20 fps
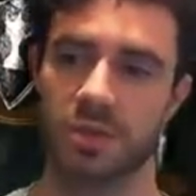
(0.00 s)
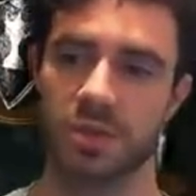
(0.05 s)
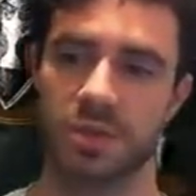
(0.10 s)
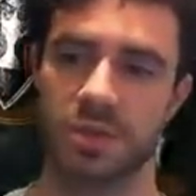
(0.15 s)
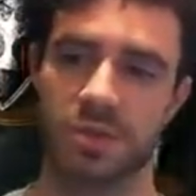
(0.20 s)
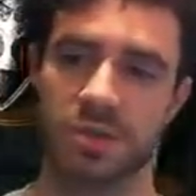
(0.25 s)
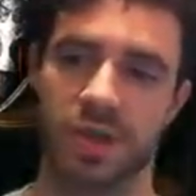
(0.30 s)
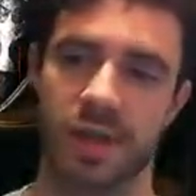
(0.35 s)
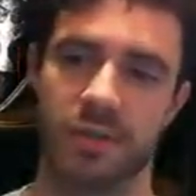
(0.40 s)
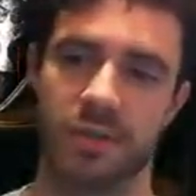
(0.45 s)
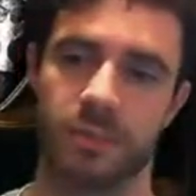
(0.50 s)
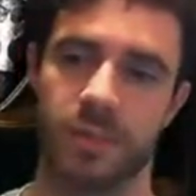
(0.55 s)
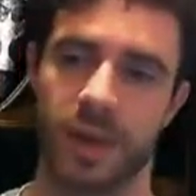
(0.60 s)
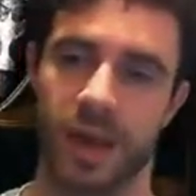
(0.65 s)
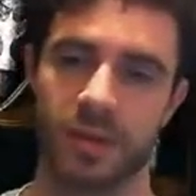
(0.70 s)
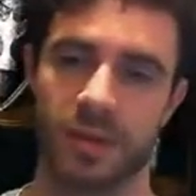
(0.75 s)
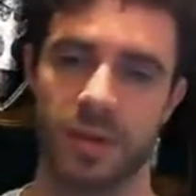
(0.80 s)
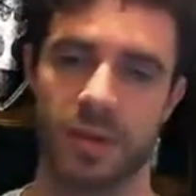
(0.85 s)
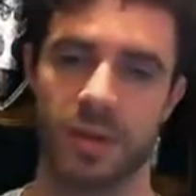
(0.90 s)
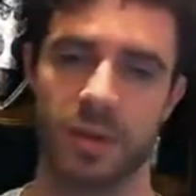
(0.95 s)
She'll definitely be
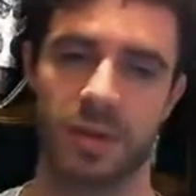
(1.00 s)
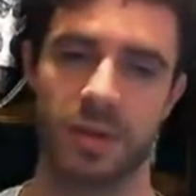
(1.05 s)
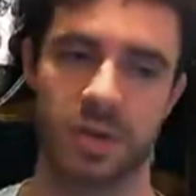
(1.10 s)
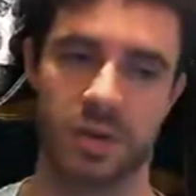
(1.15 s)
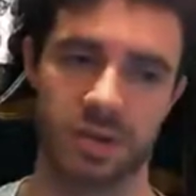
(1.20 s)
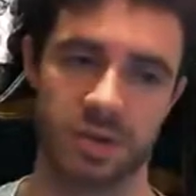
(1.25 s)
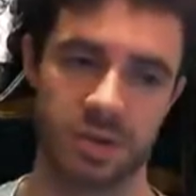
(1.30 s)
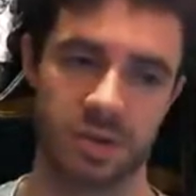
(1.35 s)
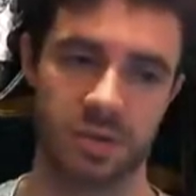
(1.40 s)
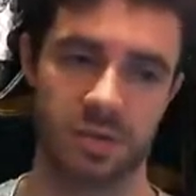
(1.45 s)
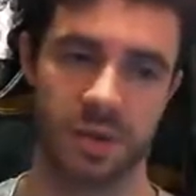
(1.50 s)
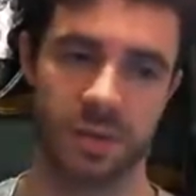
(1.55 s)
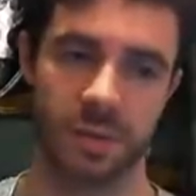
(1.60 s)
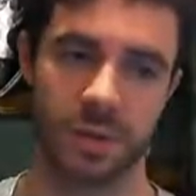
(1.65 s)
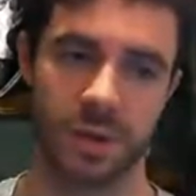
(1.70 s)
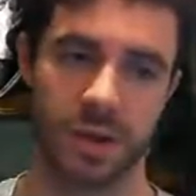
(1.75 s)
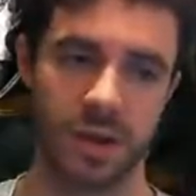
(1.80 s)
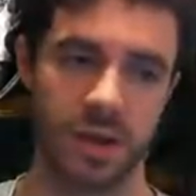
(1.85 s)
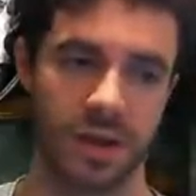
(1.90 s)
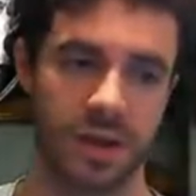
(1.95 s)
having her own kind of stream
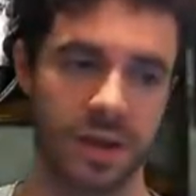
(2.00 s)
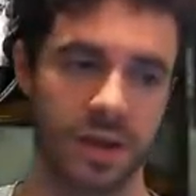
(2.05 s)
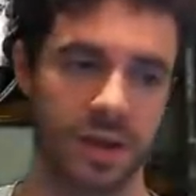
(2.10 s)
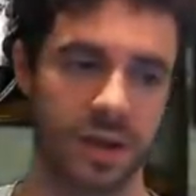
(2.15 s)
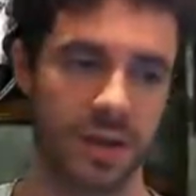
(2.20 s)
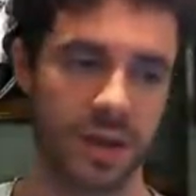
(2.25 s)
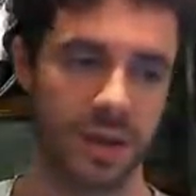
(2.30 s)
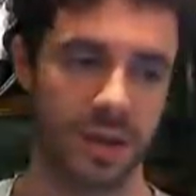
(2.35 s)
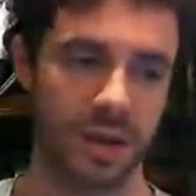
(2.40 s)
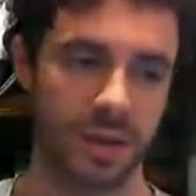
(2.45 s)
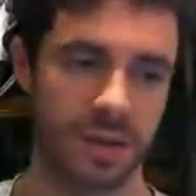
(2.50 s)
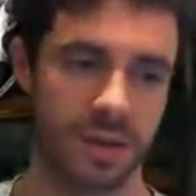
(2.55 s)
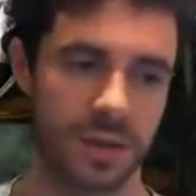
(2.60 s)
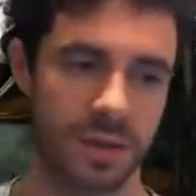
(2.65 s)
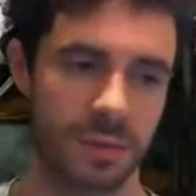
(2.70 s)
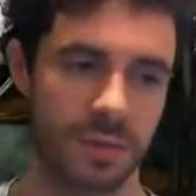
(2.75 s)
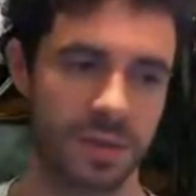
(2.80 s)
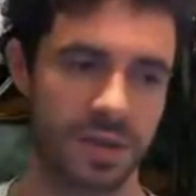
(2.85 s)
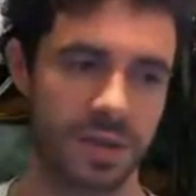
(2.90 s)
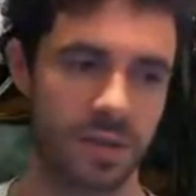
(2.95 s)
on it. I think
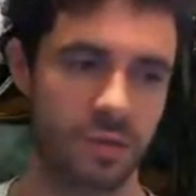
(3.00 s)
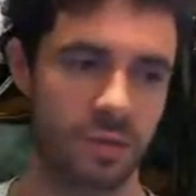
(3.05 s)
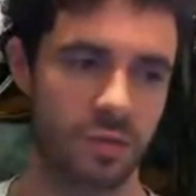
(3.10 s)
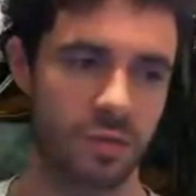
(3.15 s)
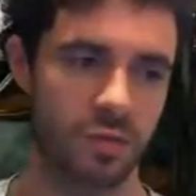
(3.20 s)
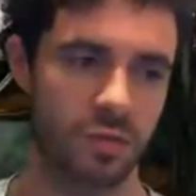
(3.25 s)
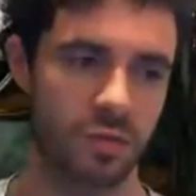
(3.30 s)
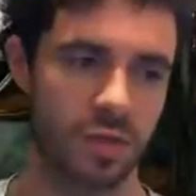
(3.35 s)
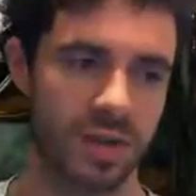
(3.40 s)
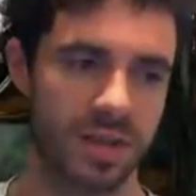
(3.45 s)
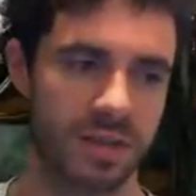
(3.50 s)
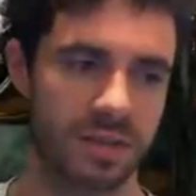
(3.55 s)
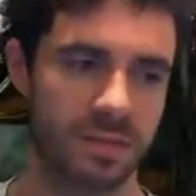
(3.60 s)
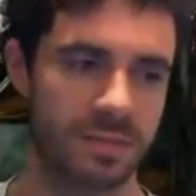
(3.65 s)
that'll be great.